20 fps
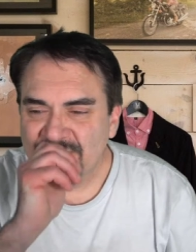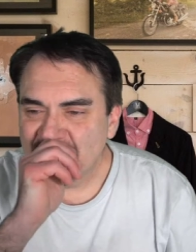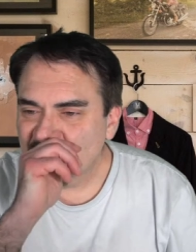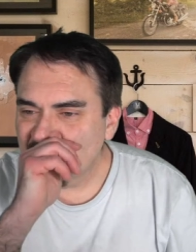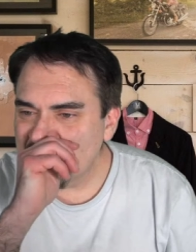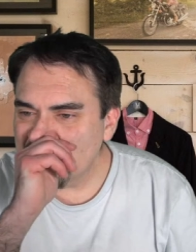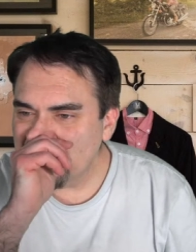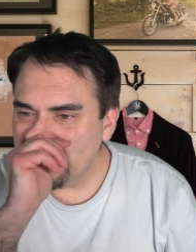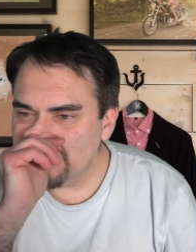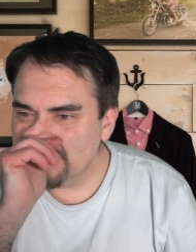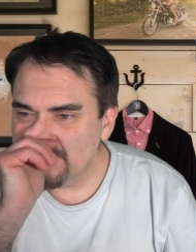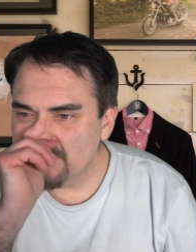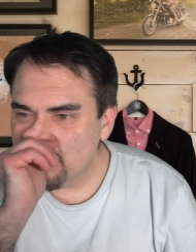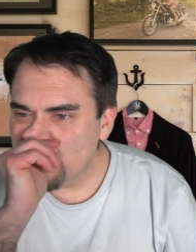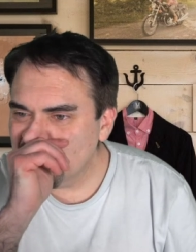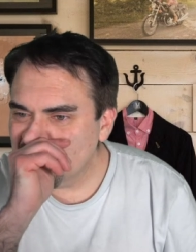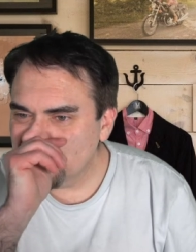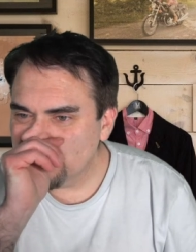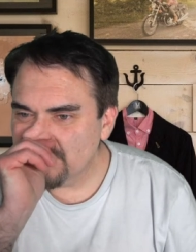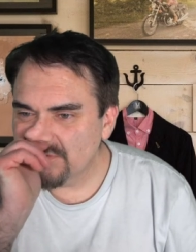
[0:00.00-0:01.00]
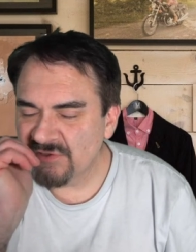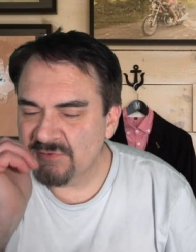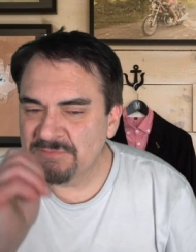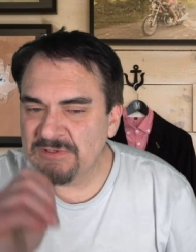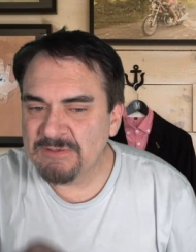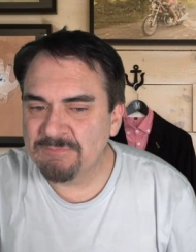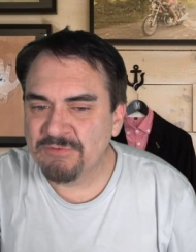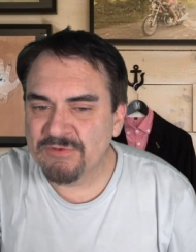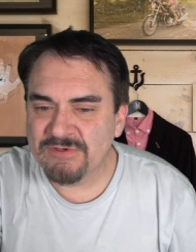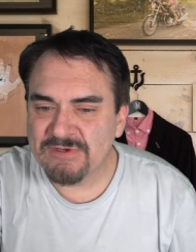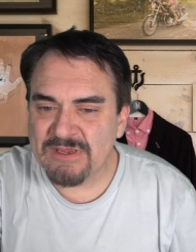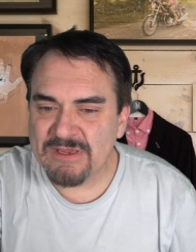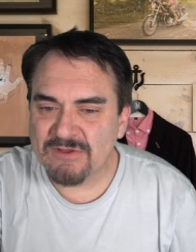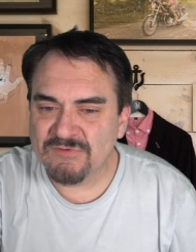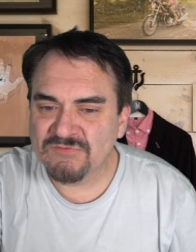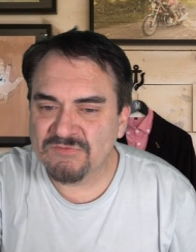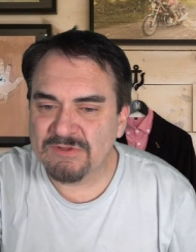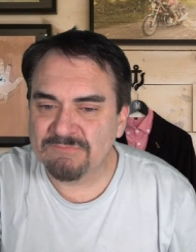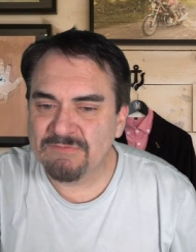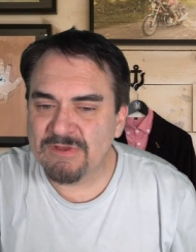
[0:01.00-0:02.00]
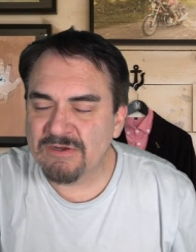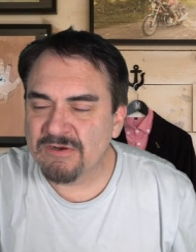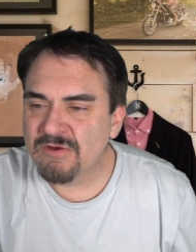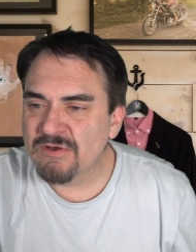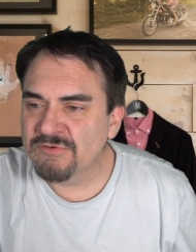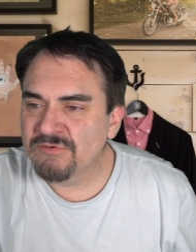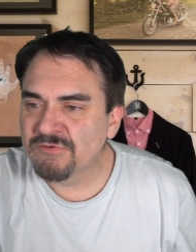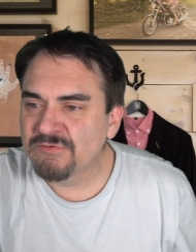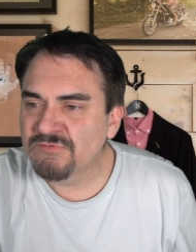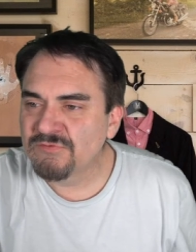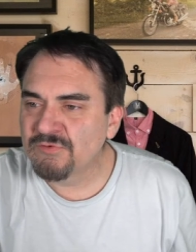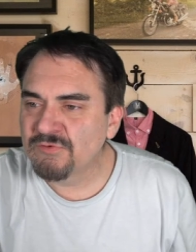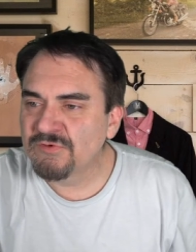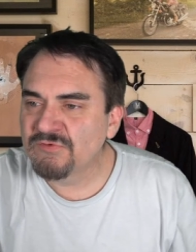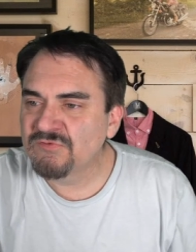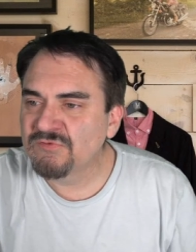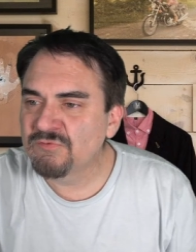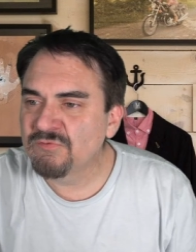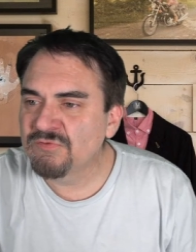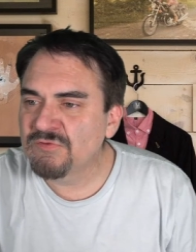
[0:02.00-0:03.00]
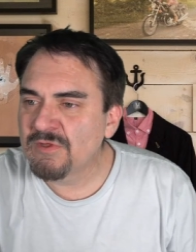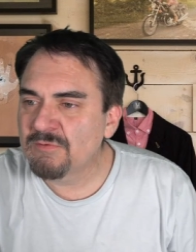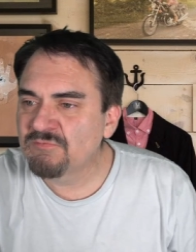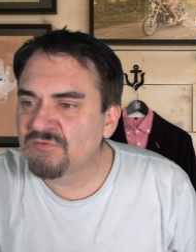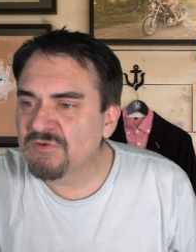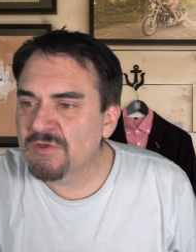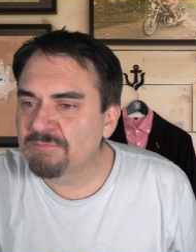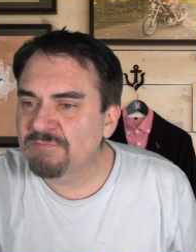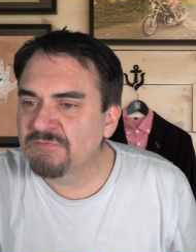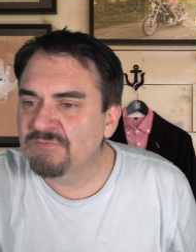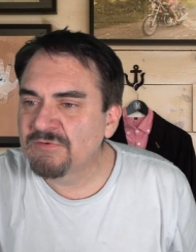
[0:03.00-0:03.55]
Right at 202 people in house. I've got 132 thumbs up.